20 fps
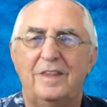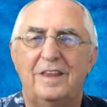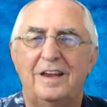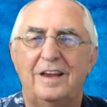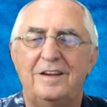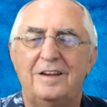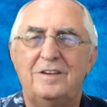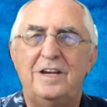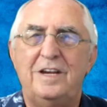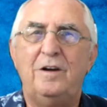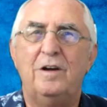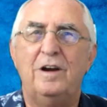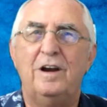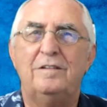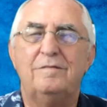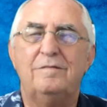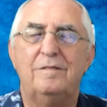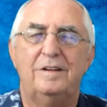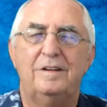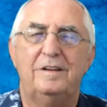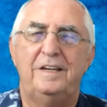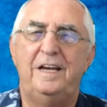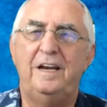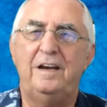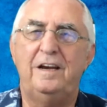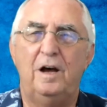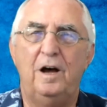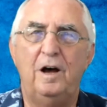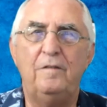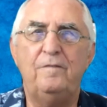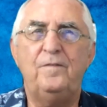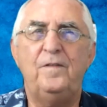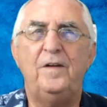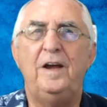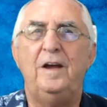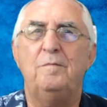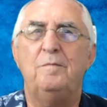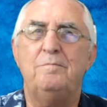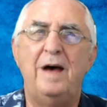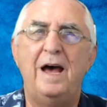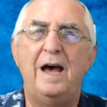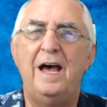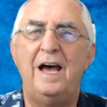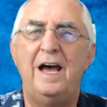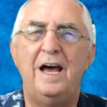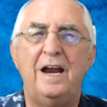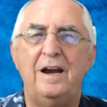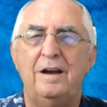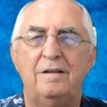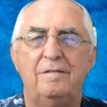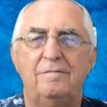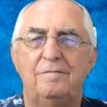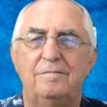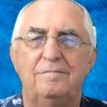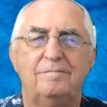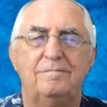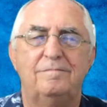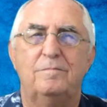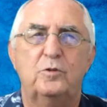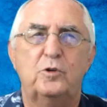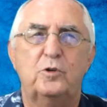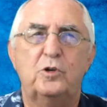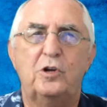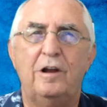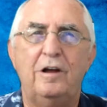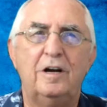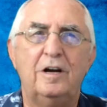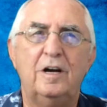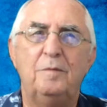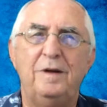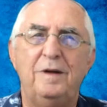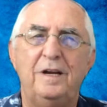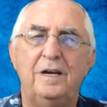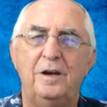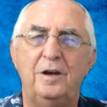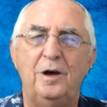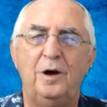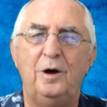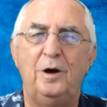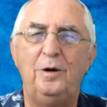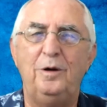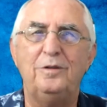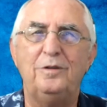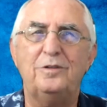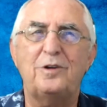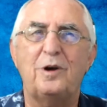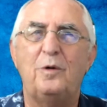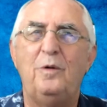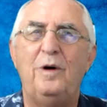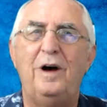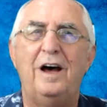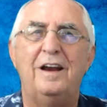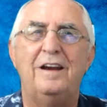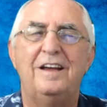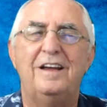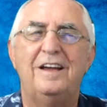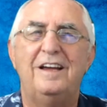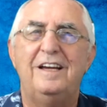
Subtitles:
Is he going to get huffy and mad and slug him in the nose or what?